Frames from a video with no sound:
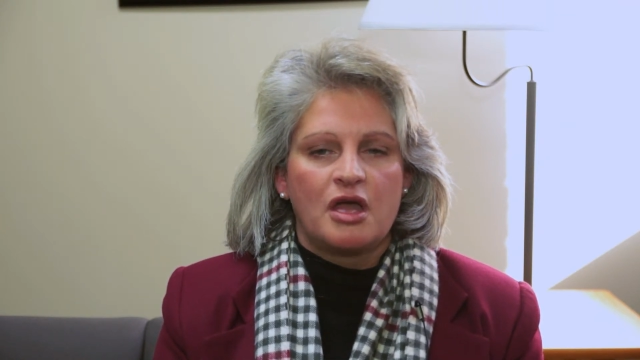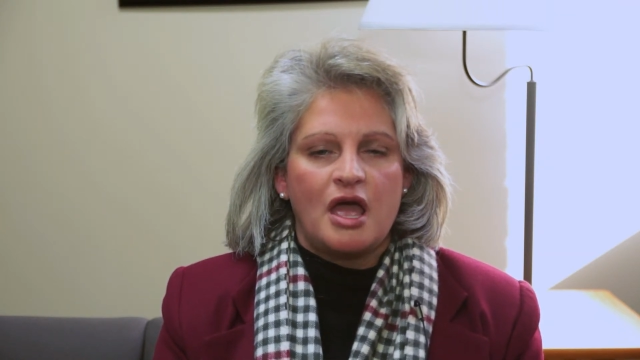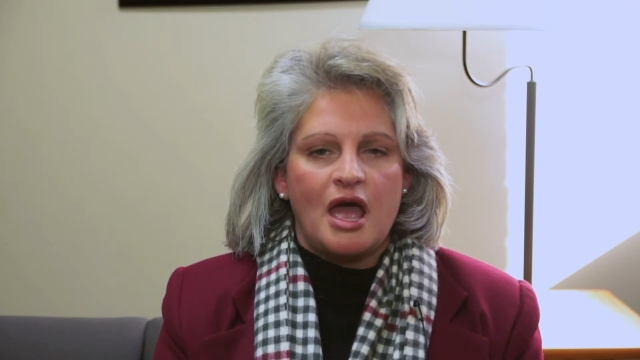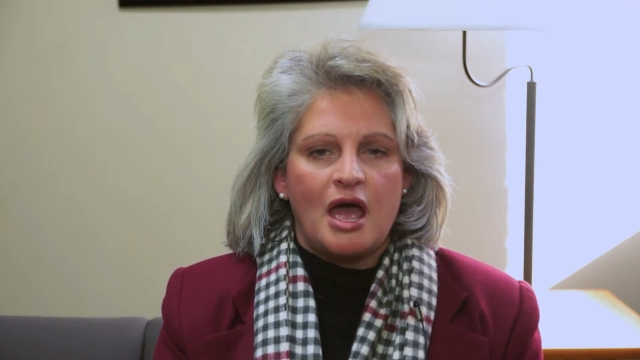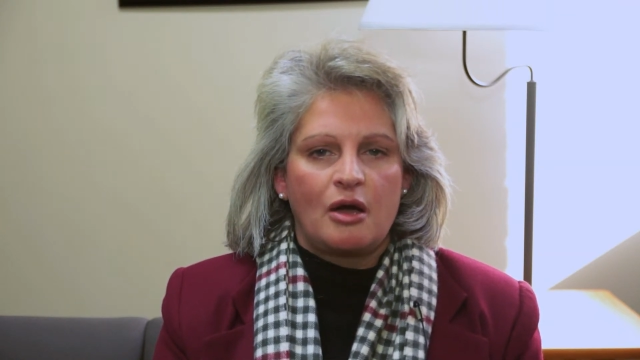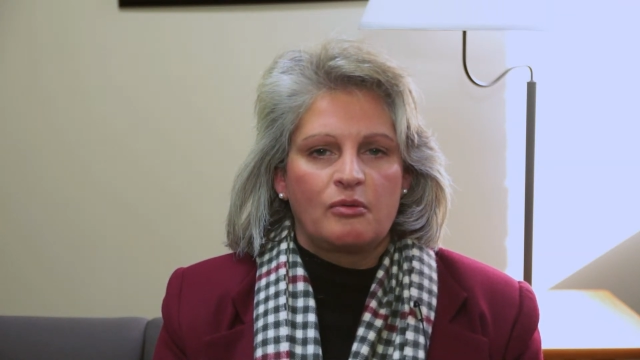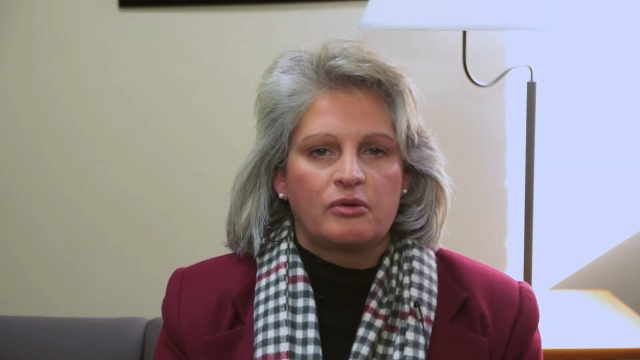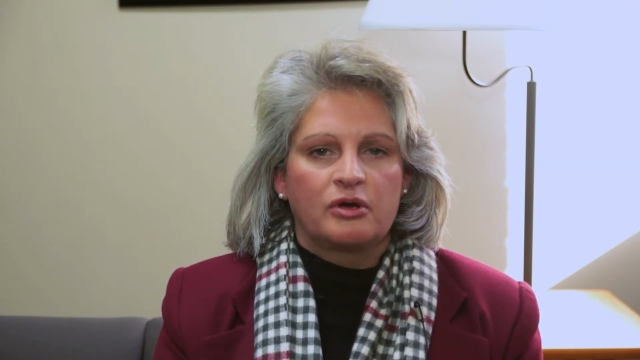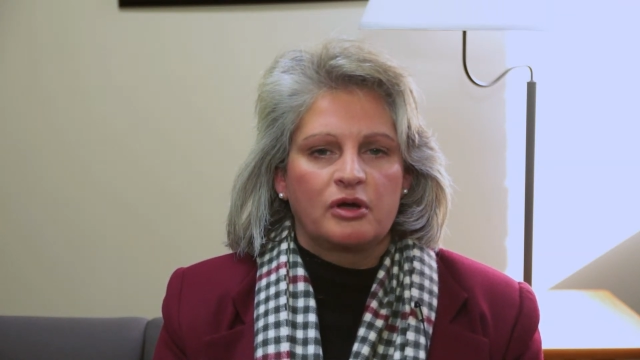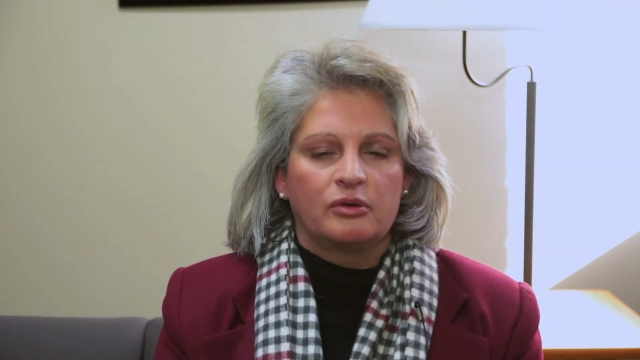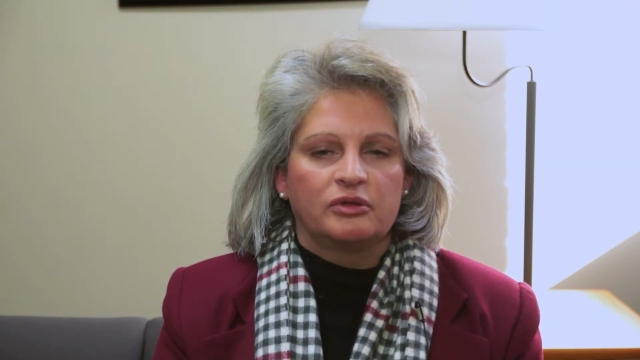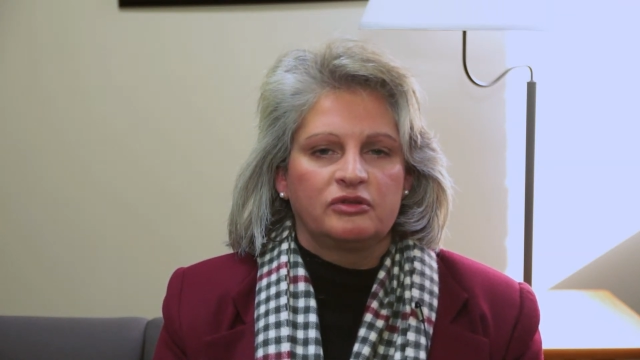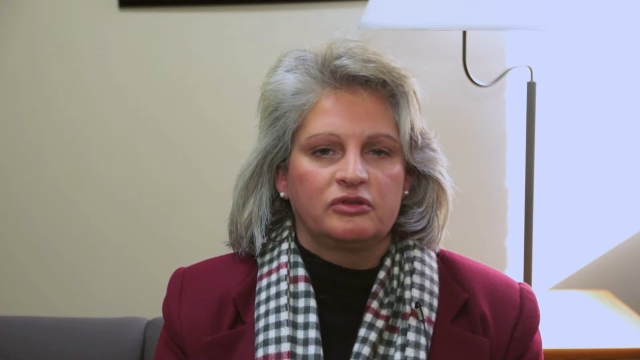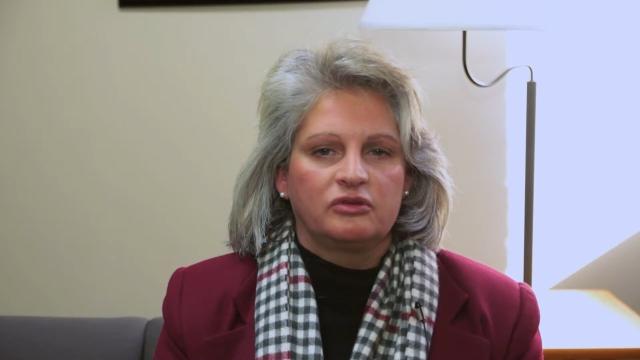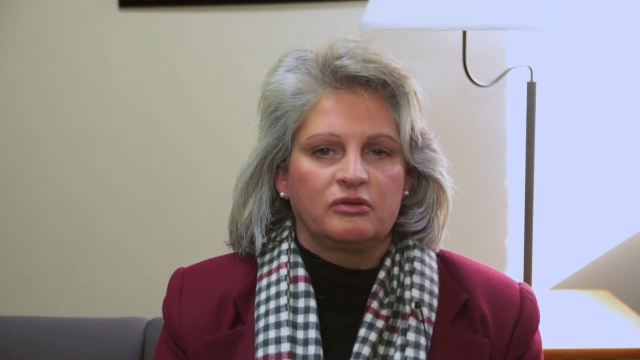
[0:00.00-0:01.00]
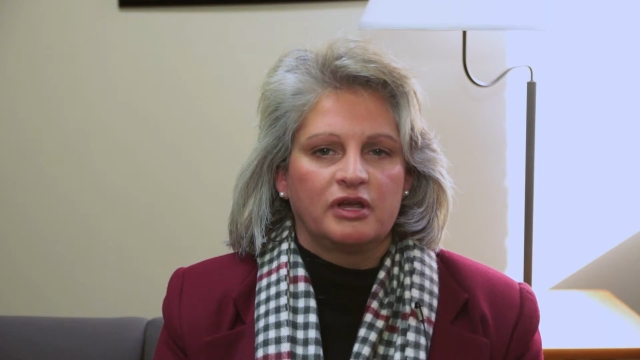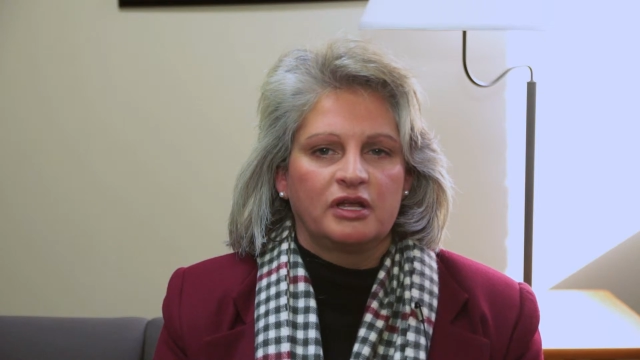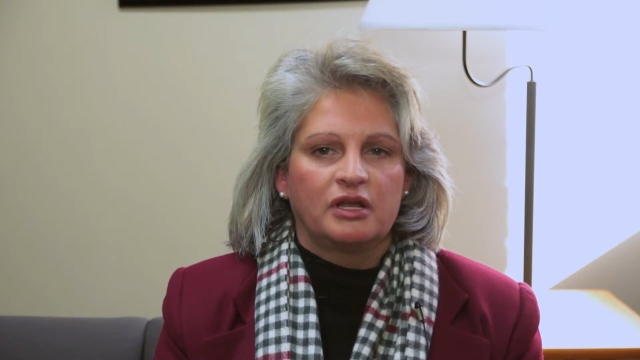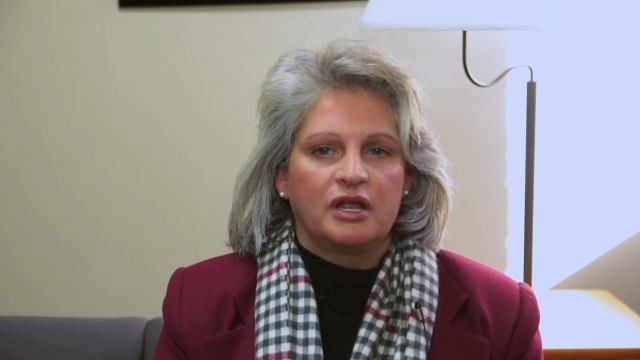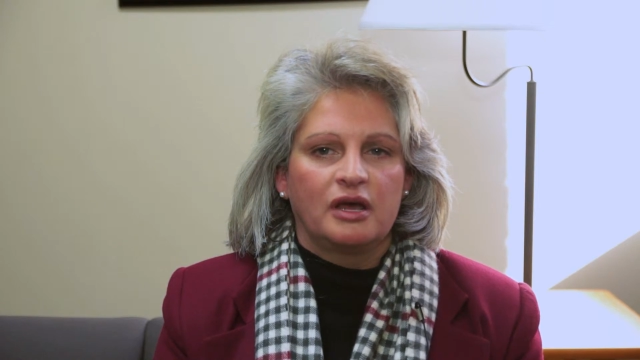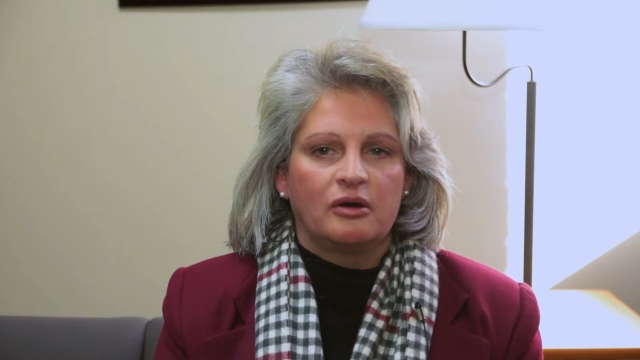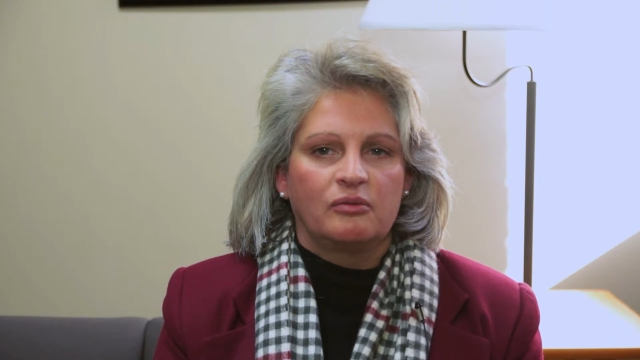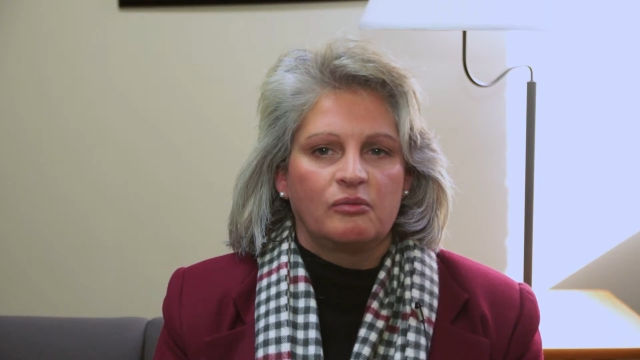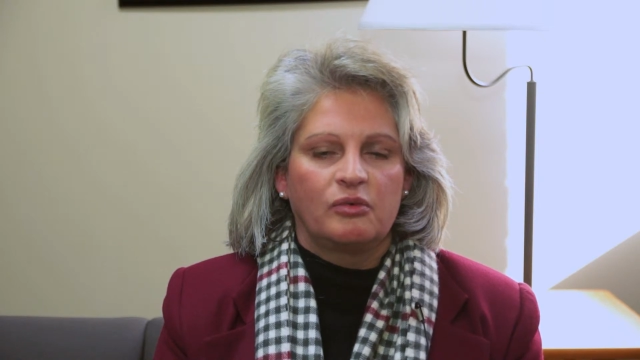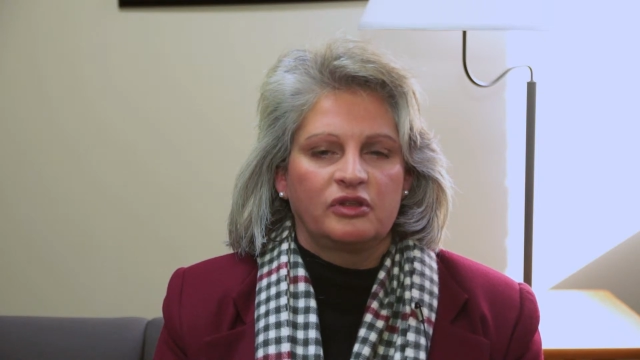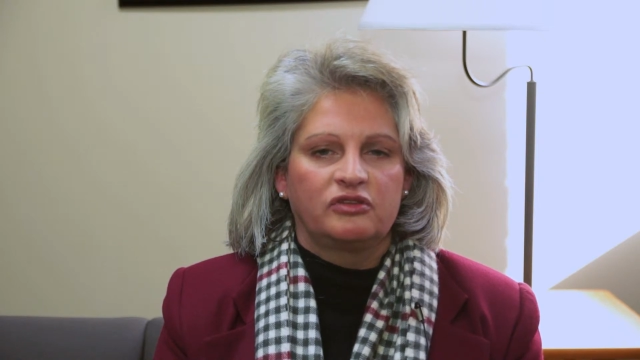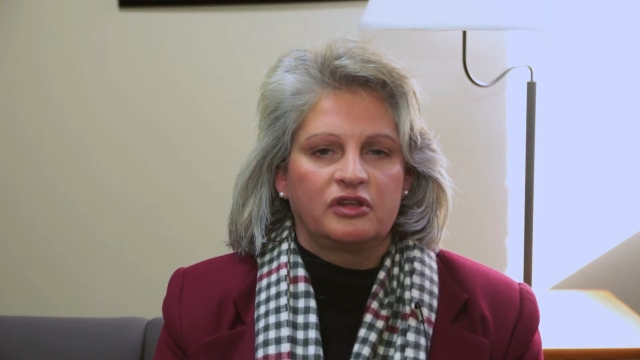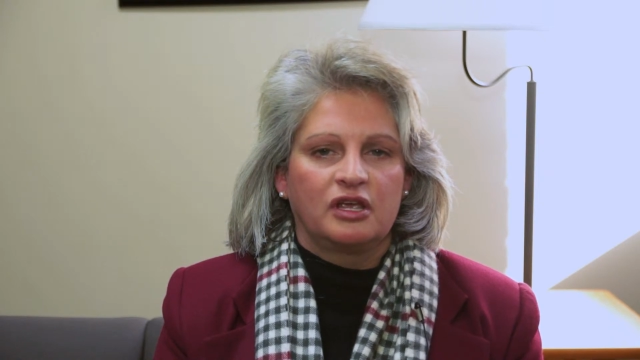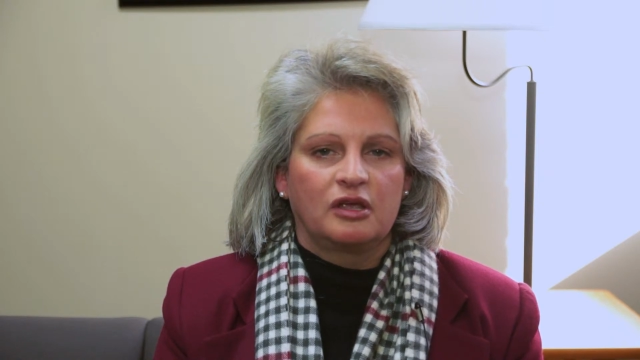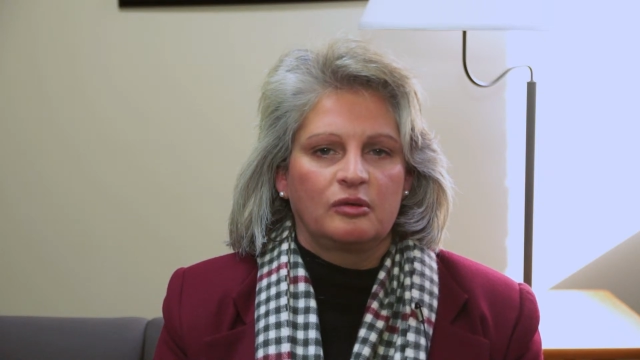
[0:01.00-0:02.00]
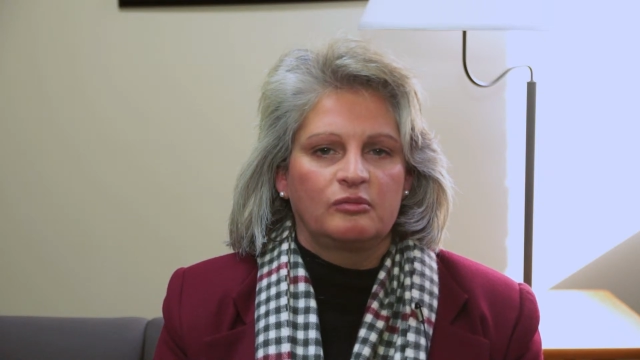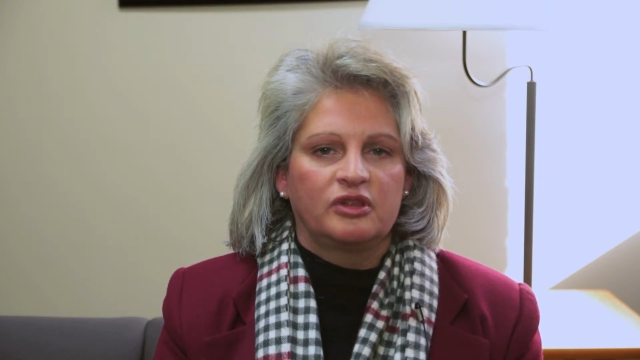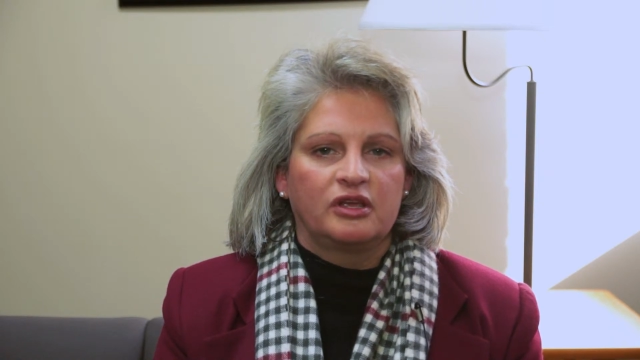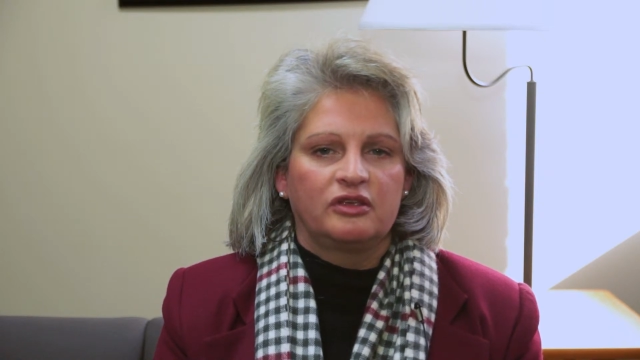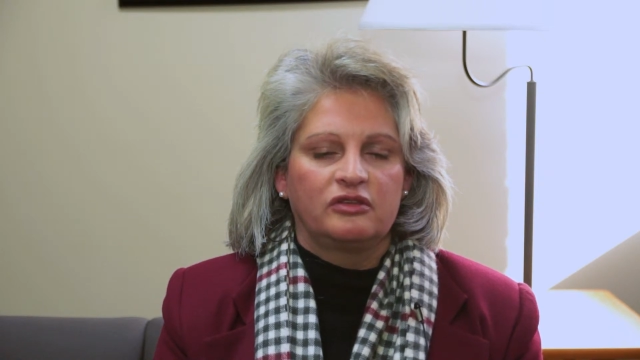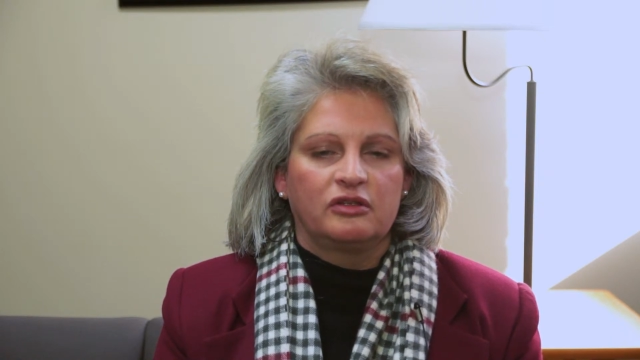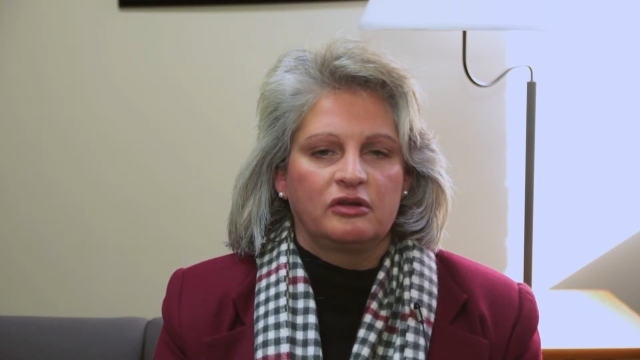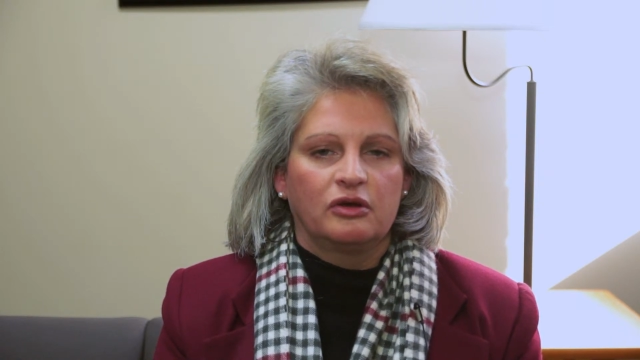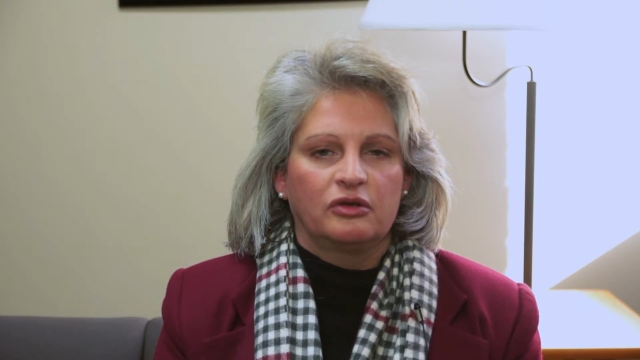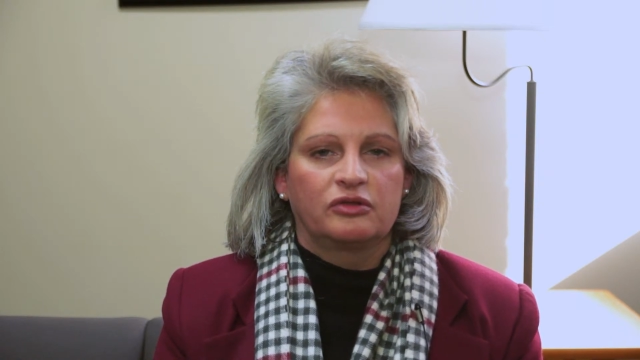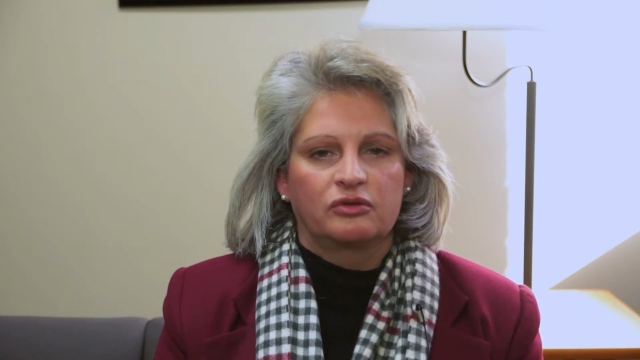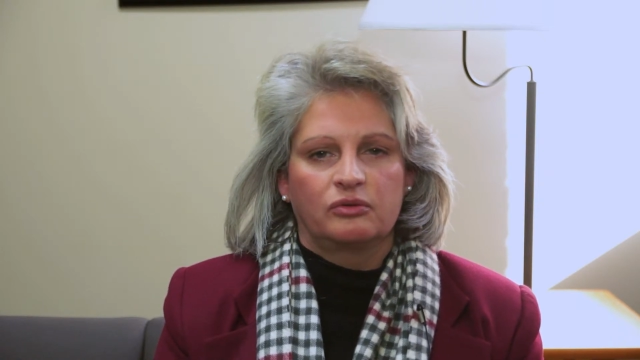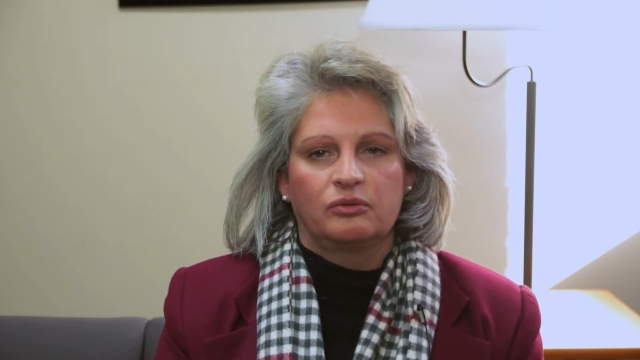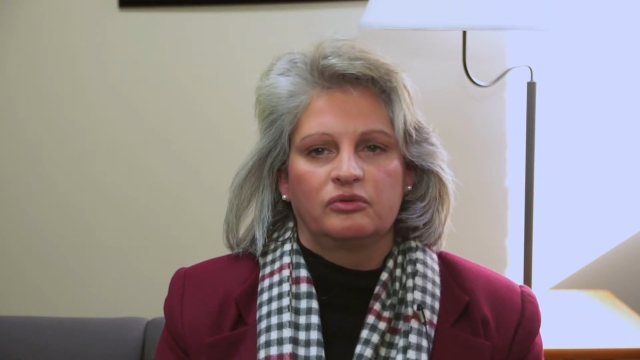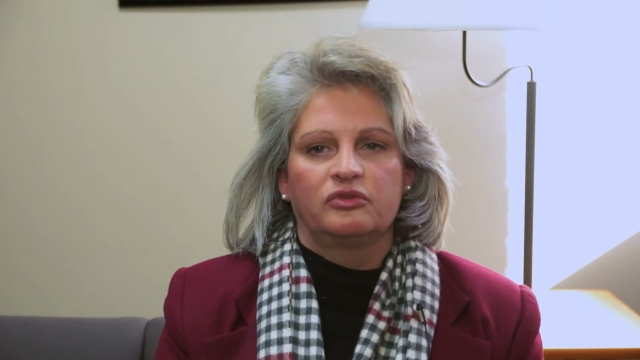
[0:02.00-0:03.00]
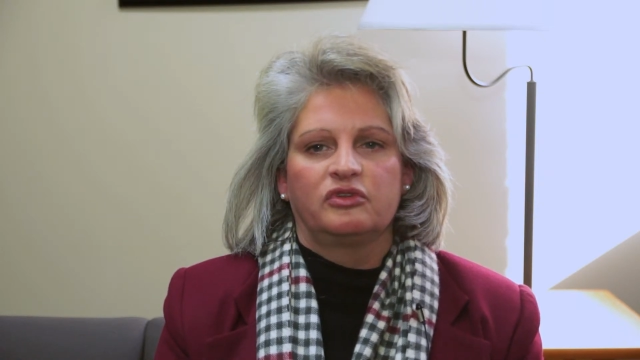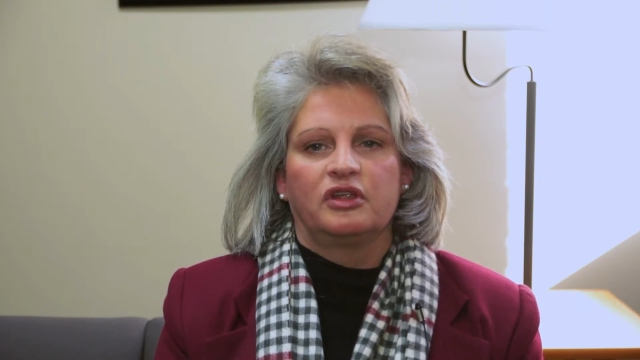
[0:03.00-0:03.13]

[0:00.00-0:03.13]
how we're going to straighten out what's taking place in our schools